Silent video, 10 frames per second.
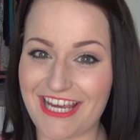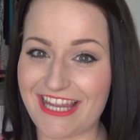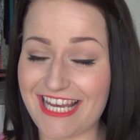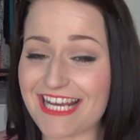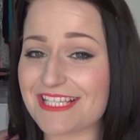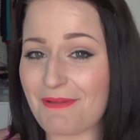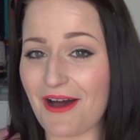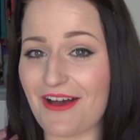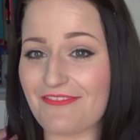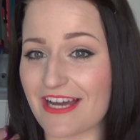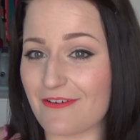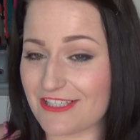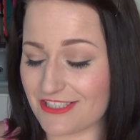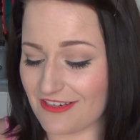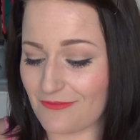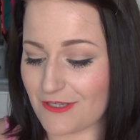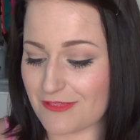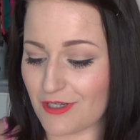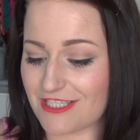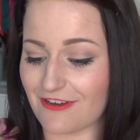So the next part of that question
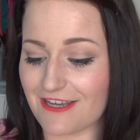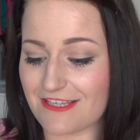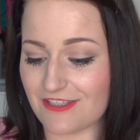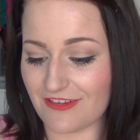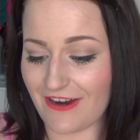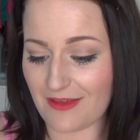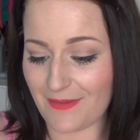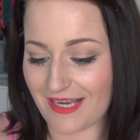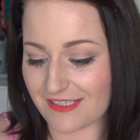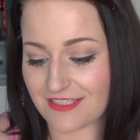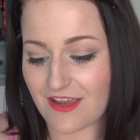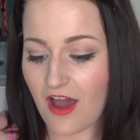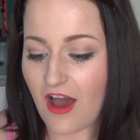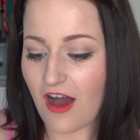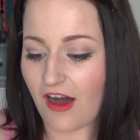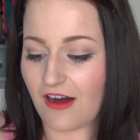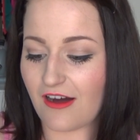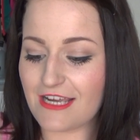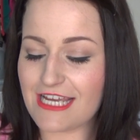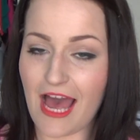was, what diet do you recommend?
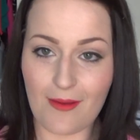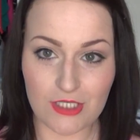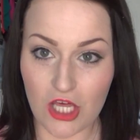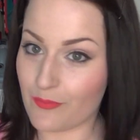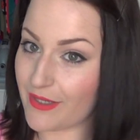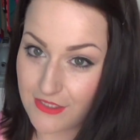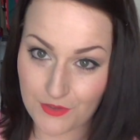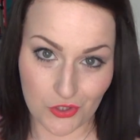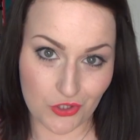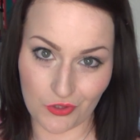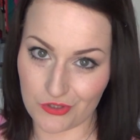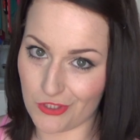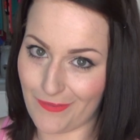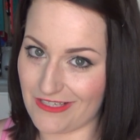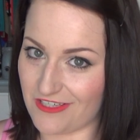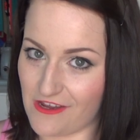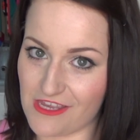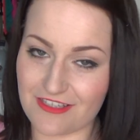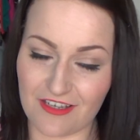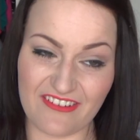I am not the person to talk to about
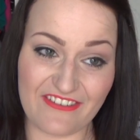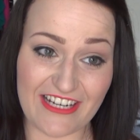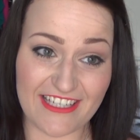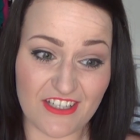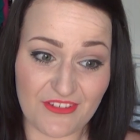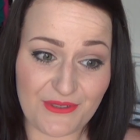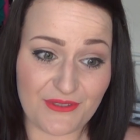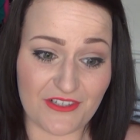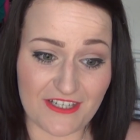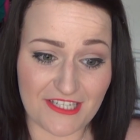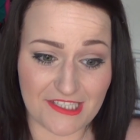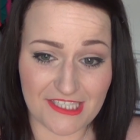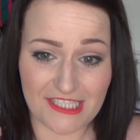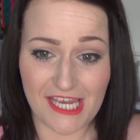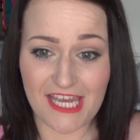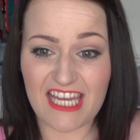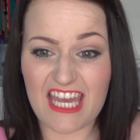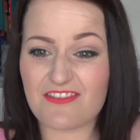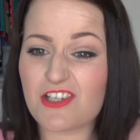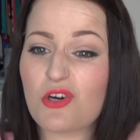diets. I really don't do diets.
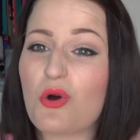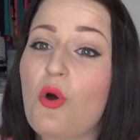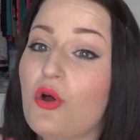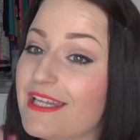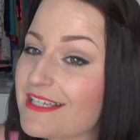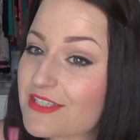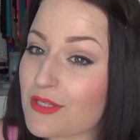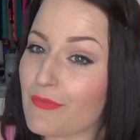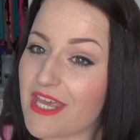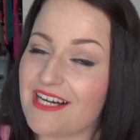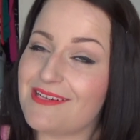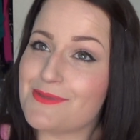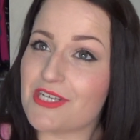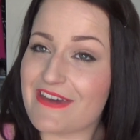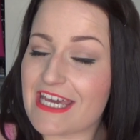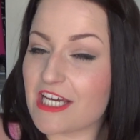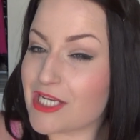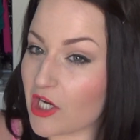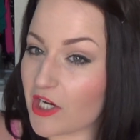Even calling something I'm doing a